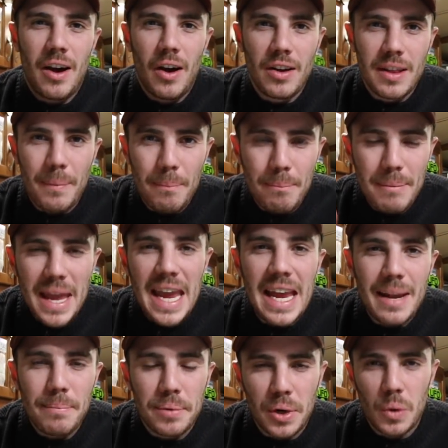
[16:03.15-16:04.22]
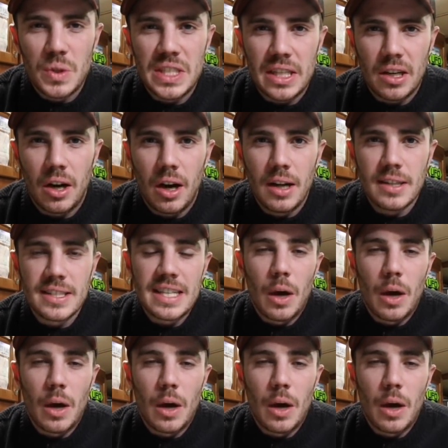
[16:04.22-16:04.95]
are the main pros and cons.